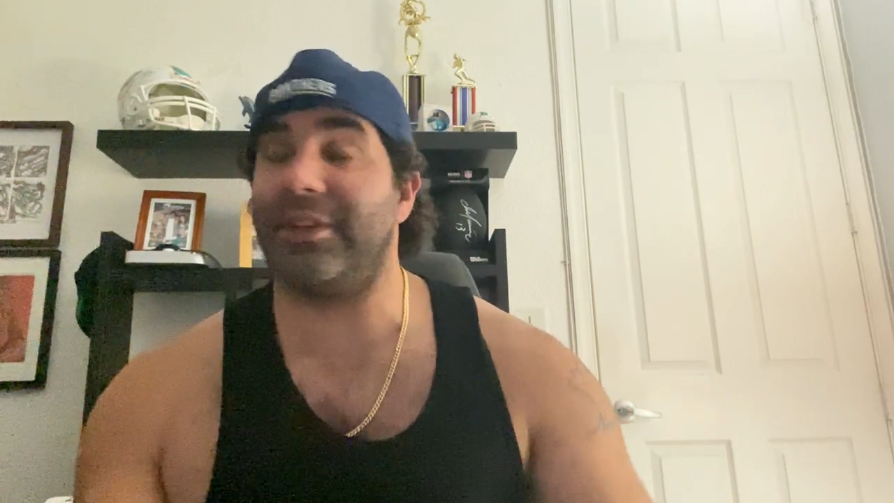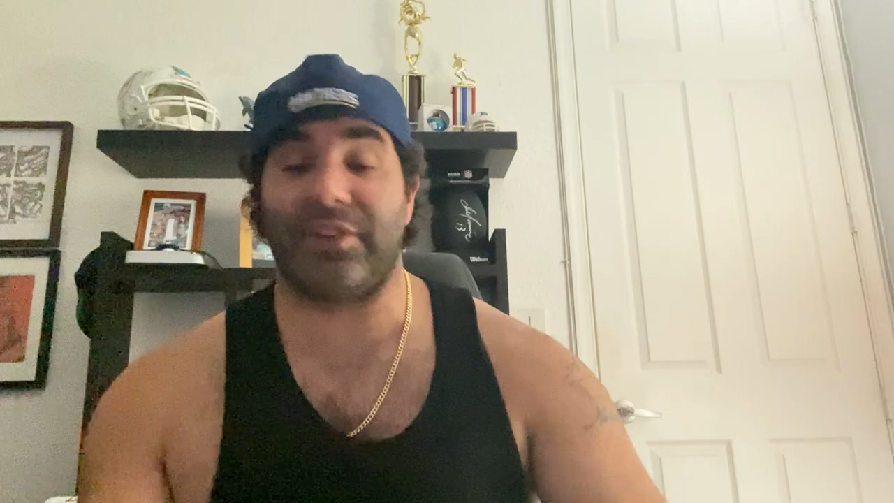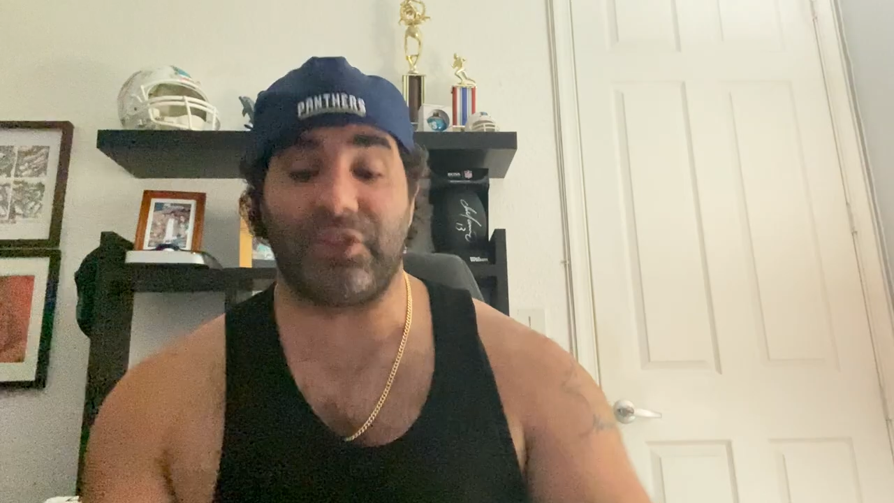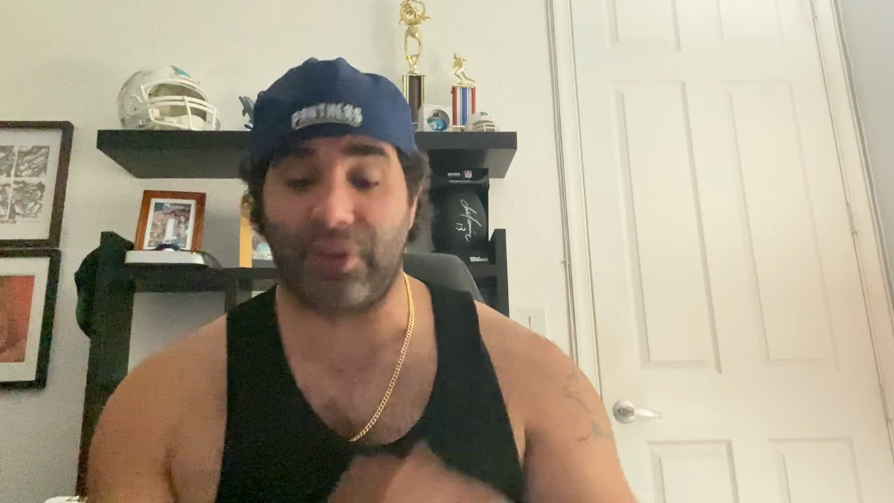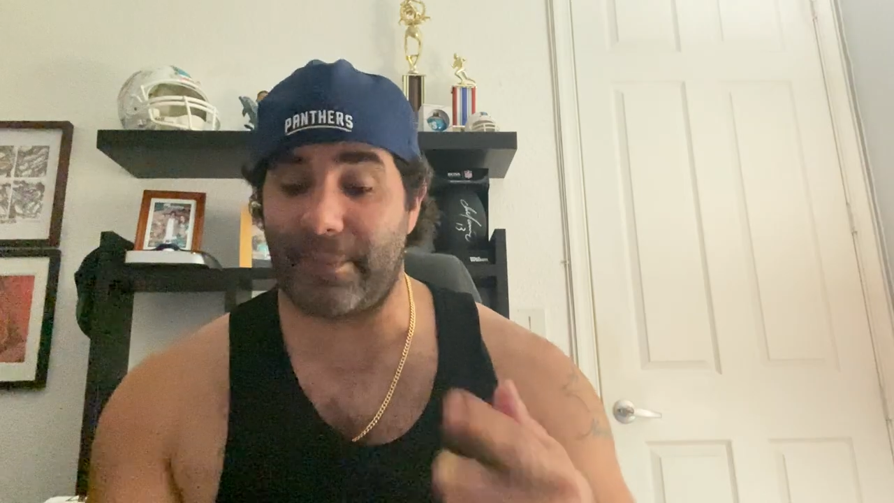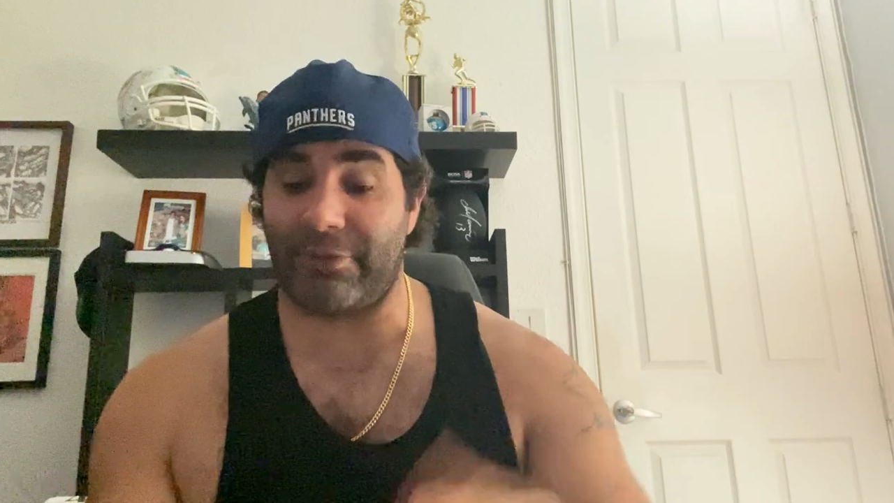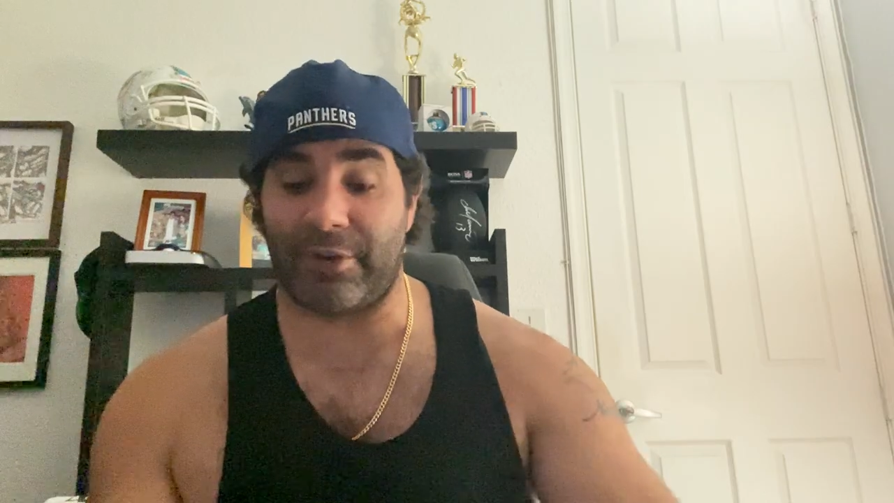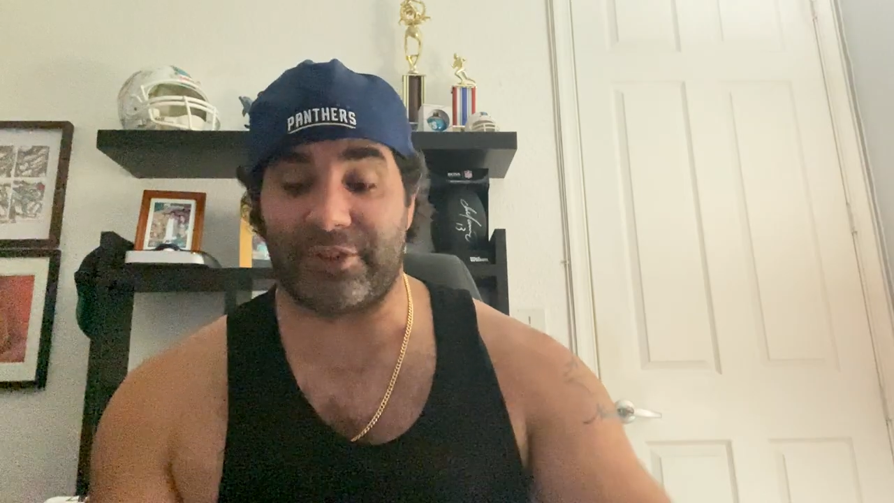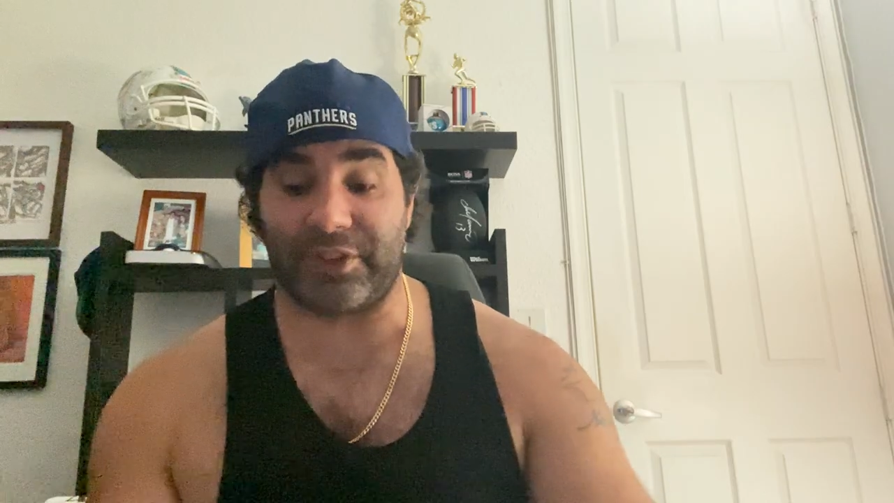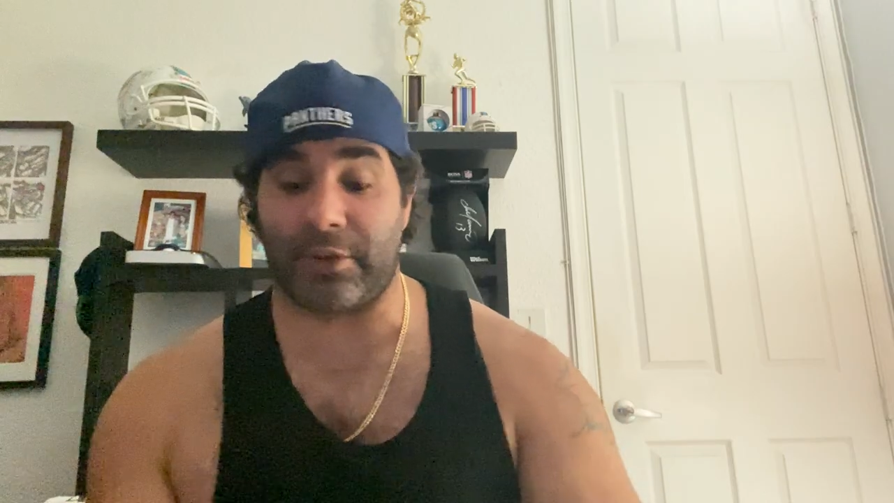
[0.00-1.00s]
Listen, it's going to be
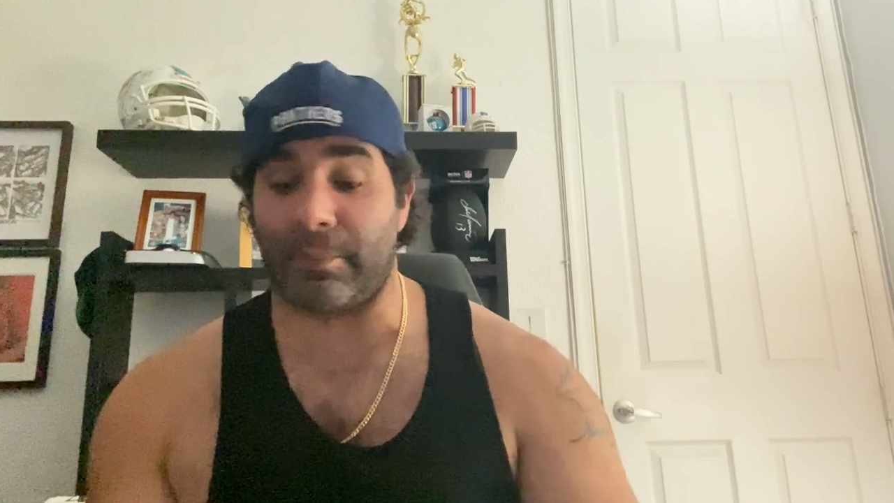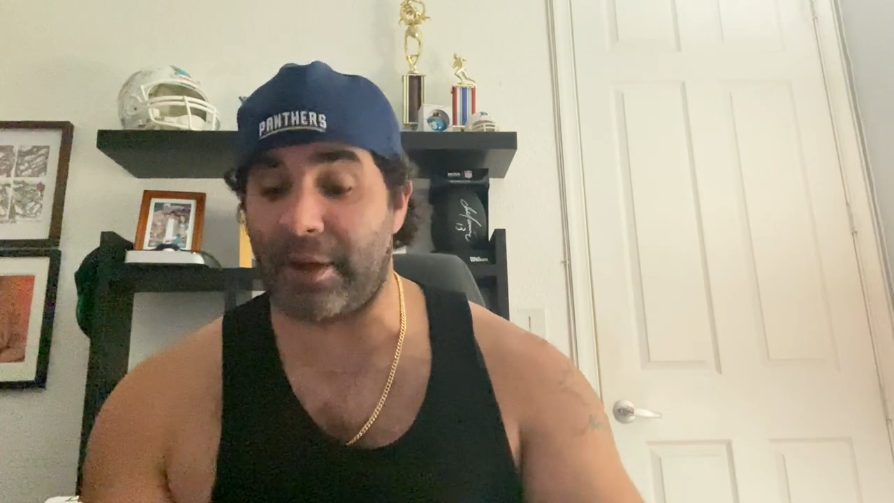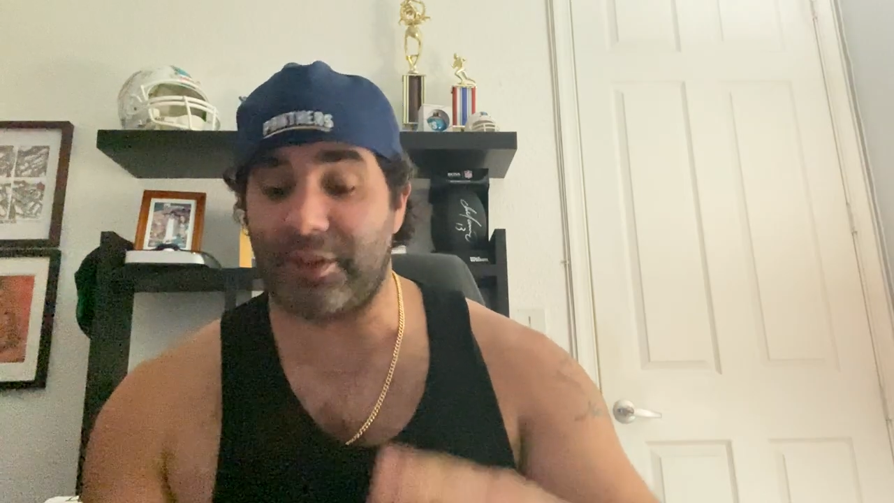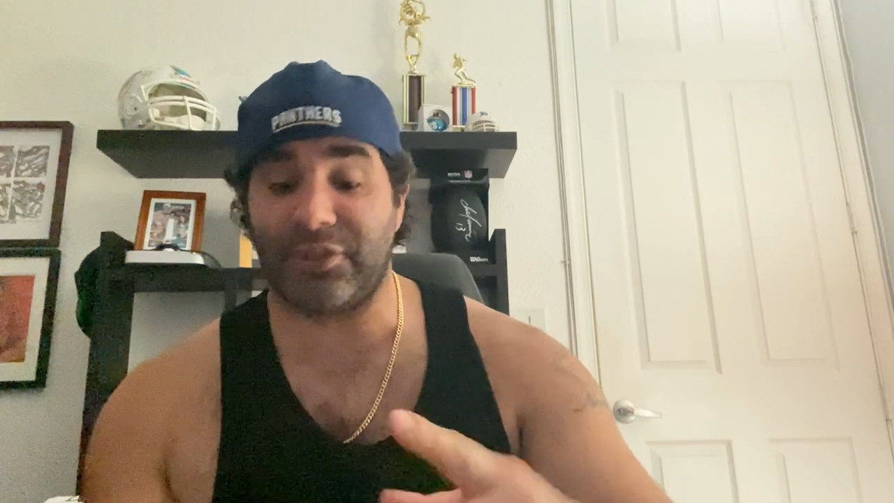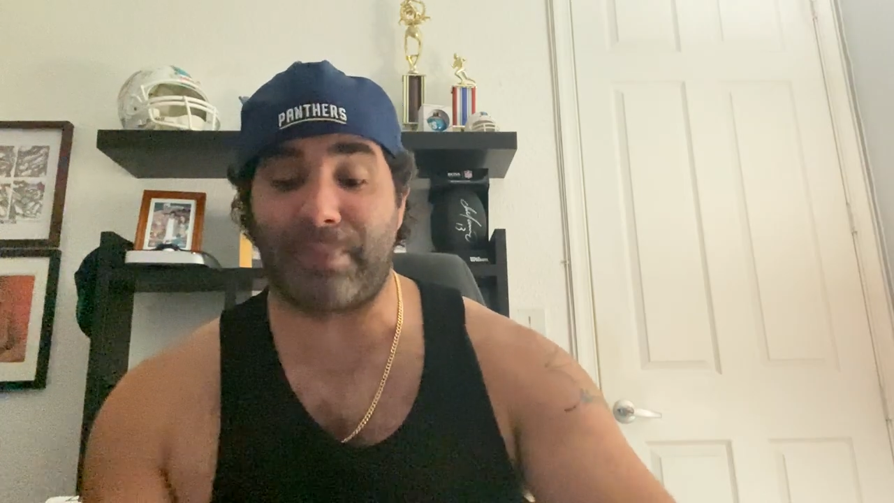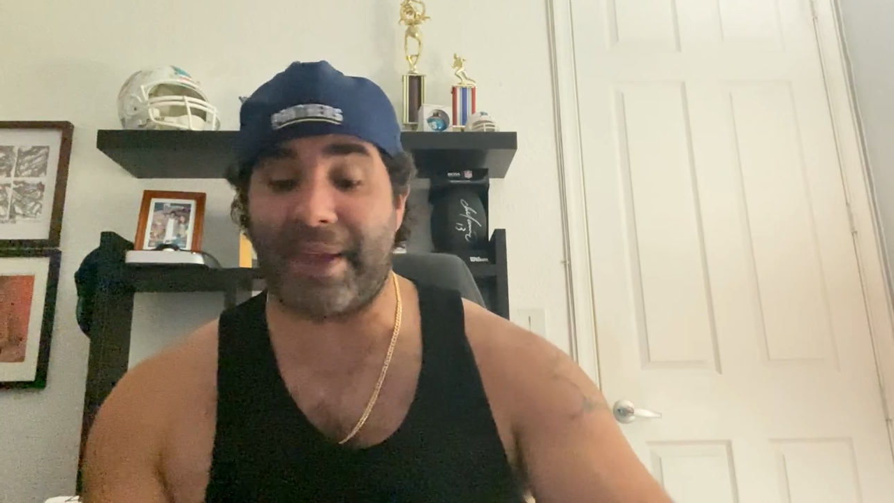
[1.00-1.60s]
fun seeing the Marlins,